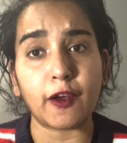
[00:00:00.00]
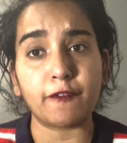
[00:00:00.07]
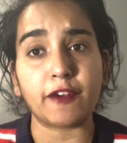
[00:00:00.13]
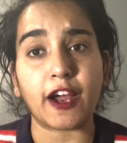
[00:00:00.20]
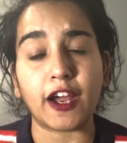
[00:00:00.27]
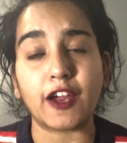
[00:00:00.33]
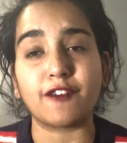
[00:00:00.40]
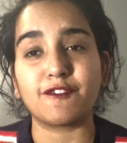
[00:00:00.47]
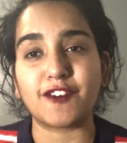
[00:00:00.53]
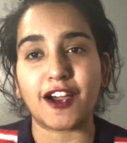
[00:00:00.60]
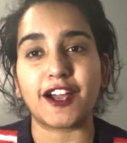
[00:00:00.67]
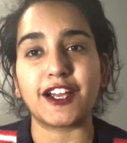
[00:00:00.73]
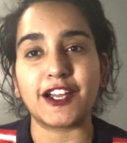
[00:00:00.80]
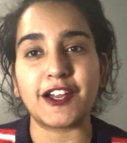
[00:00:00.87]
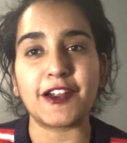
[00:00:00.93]
very,
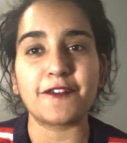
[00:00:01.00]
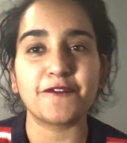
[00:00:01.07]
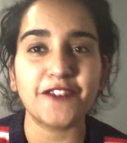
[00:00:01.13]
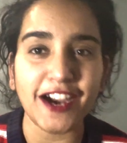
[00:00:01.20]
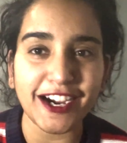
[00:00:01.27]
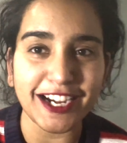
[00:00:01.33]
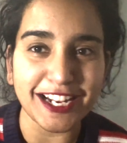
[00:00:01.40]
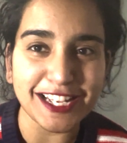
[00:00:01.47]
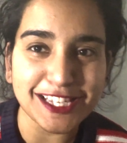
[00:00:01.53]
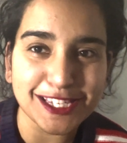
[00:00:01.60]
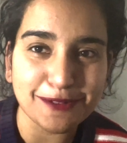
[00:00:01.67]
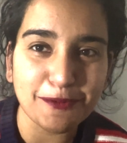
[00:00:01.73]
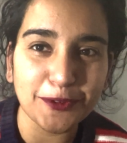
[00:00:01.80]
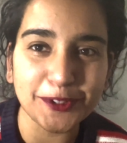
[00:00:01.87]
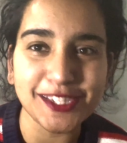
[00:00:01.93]
very, very
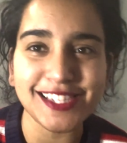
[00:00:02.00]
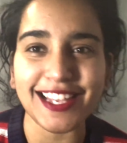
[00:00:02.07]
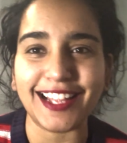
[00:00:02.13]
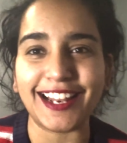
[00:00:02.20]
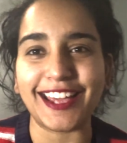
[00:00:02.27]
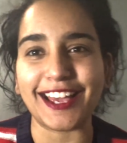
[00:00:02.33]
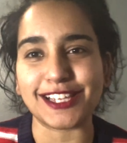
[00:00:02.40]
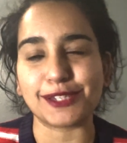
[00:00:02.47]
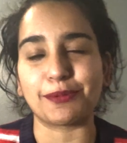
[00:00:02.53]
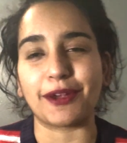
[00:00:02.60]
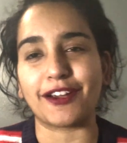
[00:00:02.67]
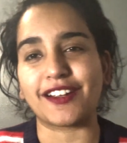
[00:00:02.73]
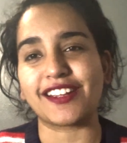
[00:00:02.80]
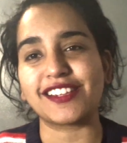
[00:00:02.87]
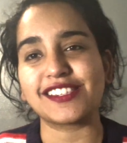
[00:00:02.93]
smooth sailing
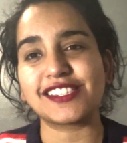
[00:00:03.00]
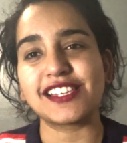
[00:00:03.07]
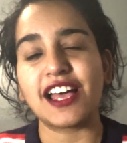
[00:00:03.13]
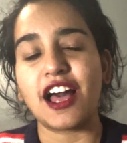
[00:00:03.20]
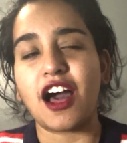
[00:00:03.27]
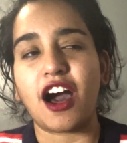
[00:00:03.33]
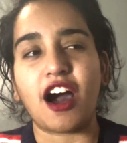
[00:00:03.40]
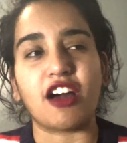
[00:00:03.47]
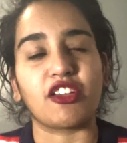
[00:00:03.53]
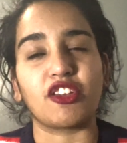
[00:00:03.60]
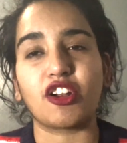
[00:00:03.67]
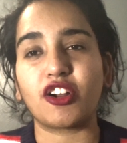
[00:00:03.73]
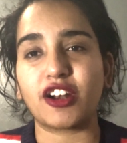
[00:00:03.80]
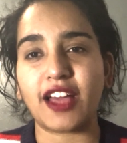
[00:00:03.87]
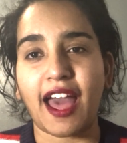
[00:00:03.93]
experience. You're
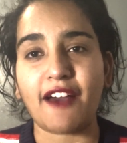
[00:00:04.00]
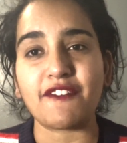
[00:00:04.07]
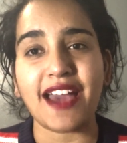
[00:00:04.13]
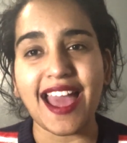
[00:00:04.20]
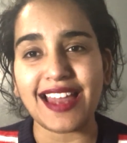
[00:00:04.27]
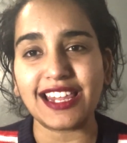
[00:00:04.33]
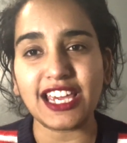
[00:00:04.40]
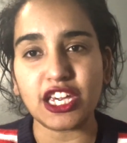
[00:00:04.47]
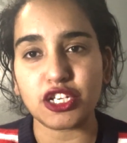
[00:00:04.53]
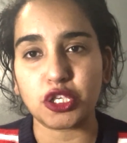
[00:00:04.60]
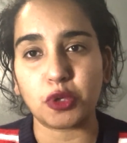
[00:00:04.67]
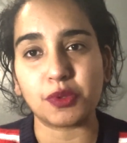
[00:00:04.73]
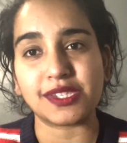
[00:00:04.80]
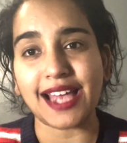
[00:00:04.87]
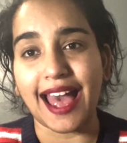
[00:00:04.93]
not gonna have any
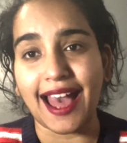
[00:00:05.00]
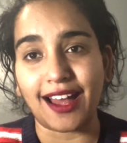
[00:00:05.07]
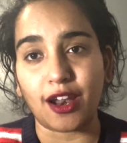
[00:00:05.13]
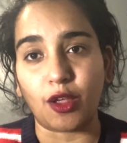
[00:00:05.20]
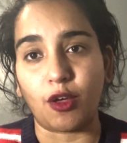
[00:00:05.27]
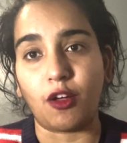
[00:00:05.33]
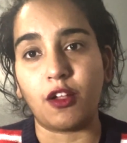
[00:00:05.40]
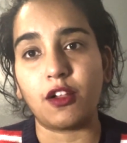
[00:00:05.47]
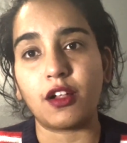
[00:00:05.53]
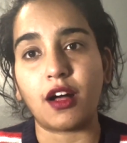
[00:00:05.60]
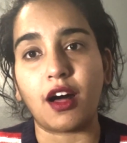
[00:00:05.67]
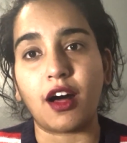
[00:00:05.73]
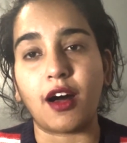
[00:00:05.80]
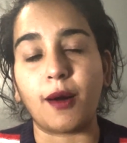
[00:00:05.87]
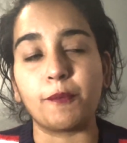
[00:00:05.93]
issues at all.
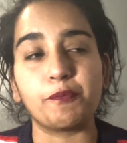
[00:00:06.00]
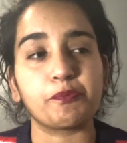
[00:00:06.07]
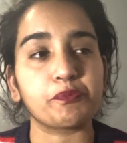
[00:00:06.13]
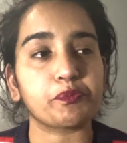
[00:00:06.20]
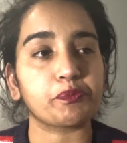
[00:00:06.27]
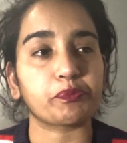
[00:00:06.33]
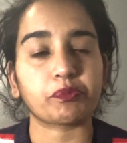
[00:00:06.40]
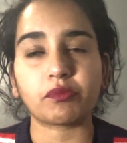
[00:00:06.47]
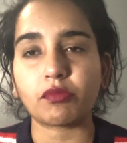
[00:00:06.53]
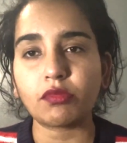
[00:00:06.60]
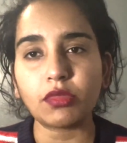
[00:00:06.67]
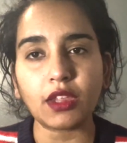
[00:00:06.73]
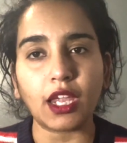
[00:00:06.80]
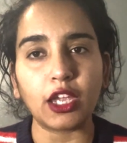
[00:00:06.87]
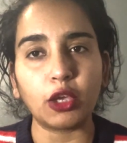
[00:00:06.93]

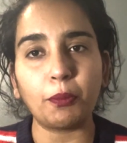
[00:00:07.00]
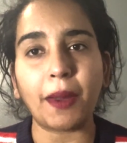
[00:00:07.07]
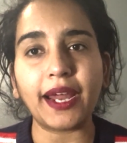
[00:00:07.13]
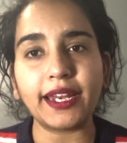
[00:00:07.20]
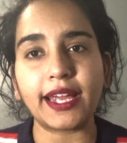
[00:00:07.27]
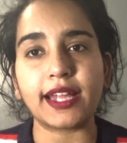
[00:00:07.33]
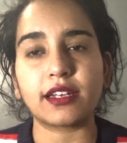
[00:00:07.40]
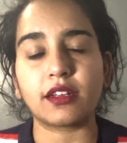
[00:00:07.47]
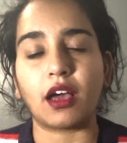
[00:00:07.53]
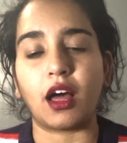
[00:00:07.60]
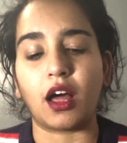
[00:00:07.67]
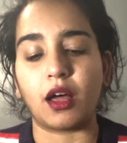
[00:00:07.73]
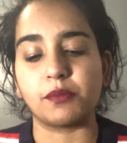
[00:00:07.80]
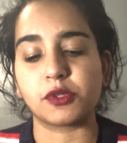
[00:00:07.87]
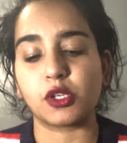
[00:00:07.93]
You might get
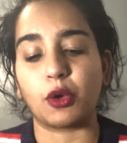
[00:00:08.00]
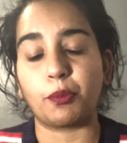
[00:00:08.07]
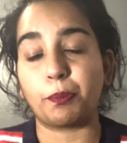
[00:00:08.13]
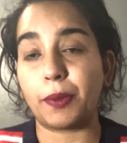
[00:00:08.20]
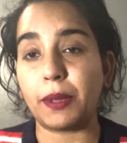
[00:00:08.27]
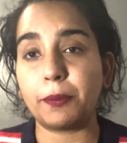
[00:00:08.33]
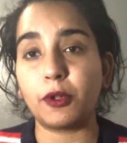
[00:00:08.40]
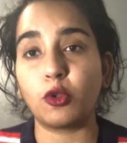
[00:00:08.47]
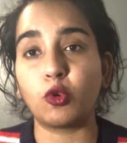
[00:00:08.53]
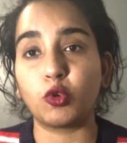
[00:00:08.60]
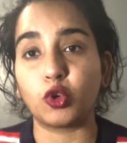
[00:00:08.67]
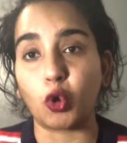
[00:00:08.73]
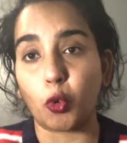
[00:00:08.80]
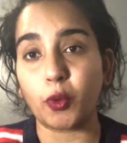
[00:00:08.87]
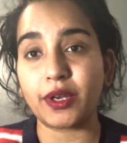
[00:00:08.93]
so people
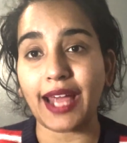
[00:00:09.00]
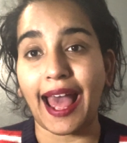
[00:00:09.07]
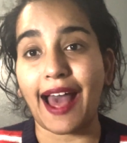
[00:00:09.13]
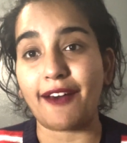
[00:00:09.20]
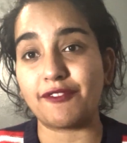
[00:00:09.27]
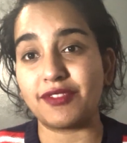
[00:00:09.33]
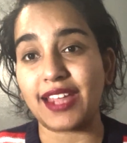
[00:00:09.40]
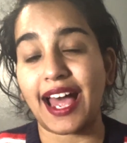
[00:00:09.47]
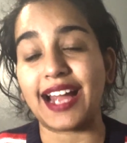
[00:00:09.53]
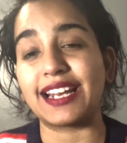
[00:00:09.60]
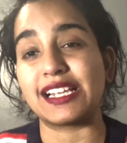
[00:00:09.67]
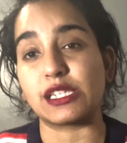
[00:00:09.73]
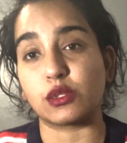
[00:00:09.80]
who don't have that